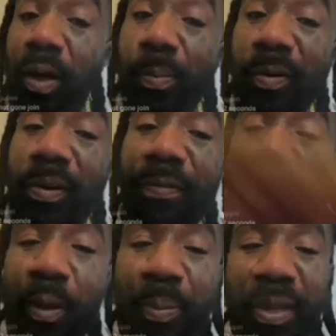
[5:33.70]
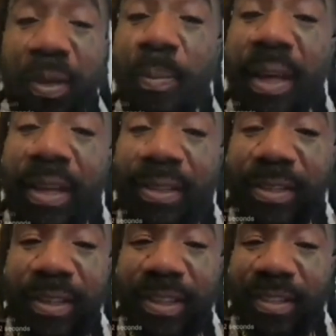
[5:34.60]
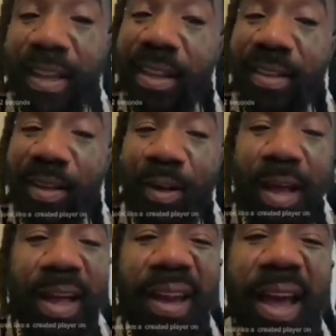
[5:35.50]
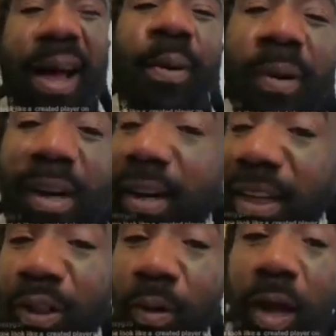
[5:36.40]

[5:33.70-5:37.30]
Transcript: Blow your profile pic, man, sis. I ain't gonna lie, like I would have